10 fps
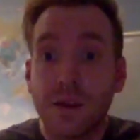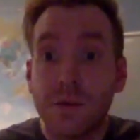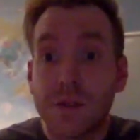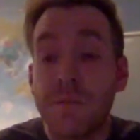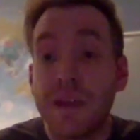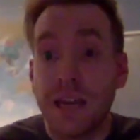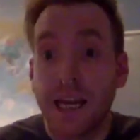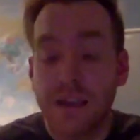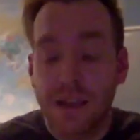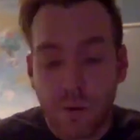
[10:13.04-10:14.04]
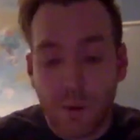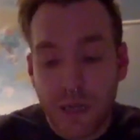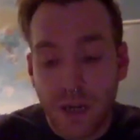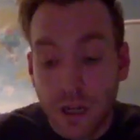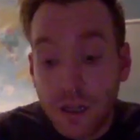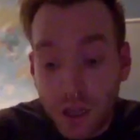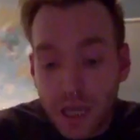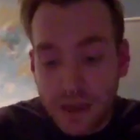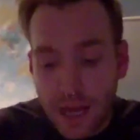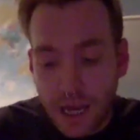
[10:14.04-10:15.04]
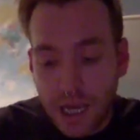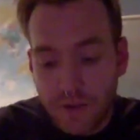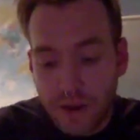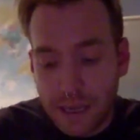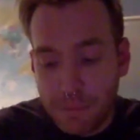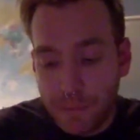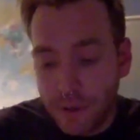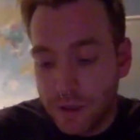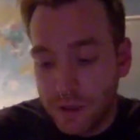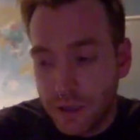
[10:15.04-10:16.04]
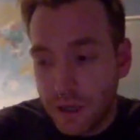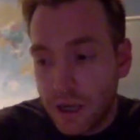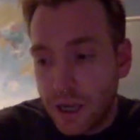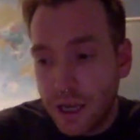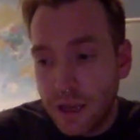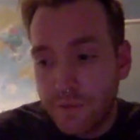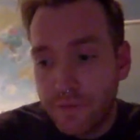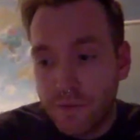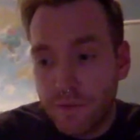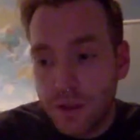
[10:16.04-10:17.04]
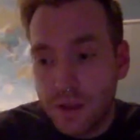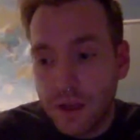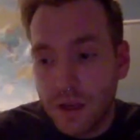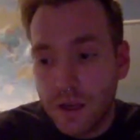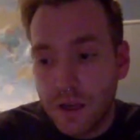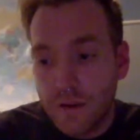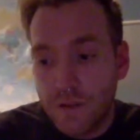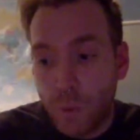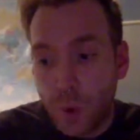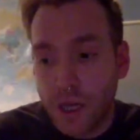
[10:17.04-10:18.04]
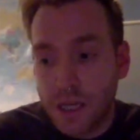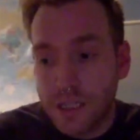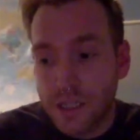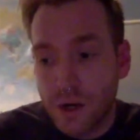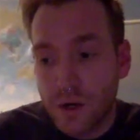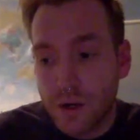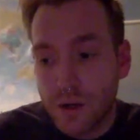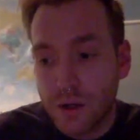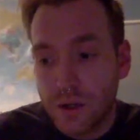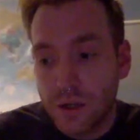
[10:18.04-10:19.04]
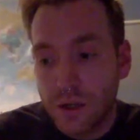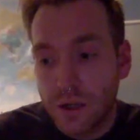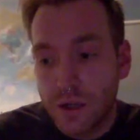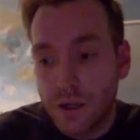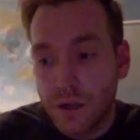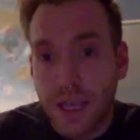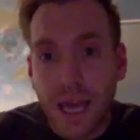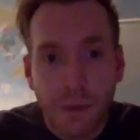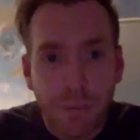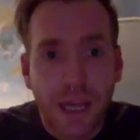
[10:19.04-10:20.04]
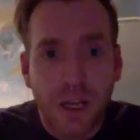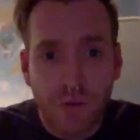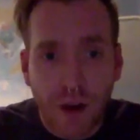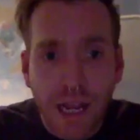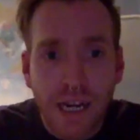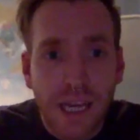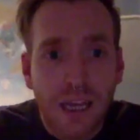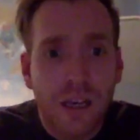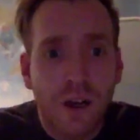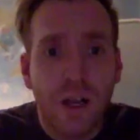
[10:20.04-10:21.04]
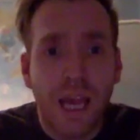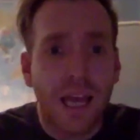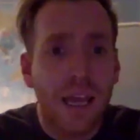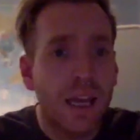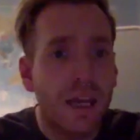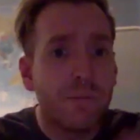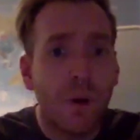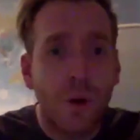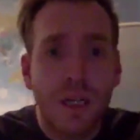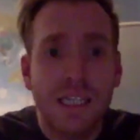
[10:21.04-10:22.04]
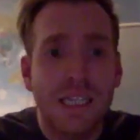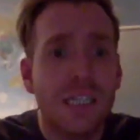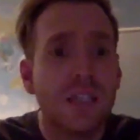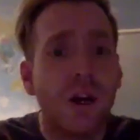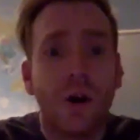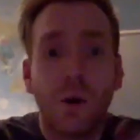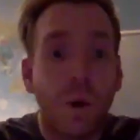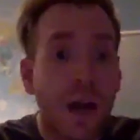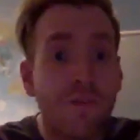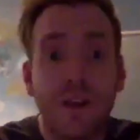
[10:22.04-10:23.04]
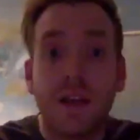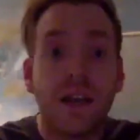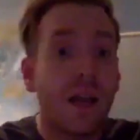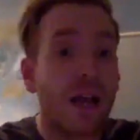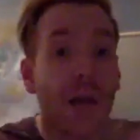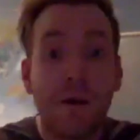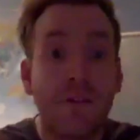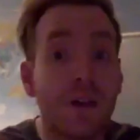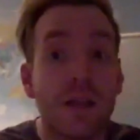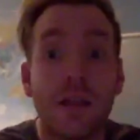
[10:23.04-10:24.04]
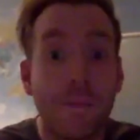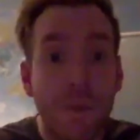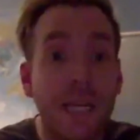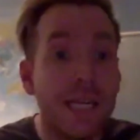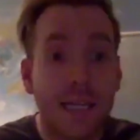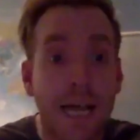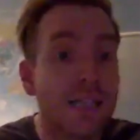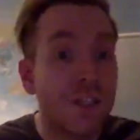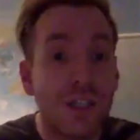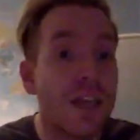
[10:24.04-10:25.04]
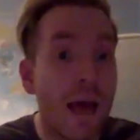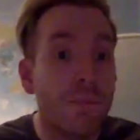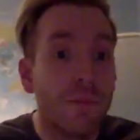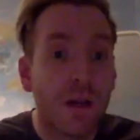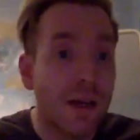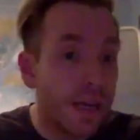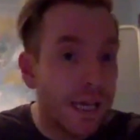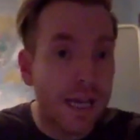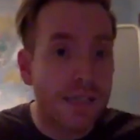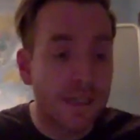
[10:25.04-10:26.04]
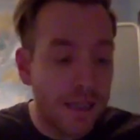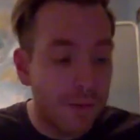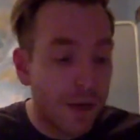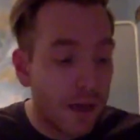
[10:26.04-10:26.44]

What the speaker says: something like when we look at that kind of example, if the workers are getting paid correctly, are getting bonuses or whatever, like however the money gets to them, it gets to them.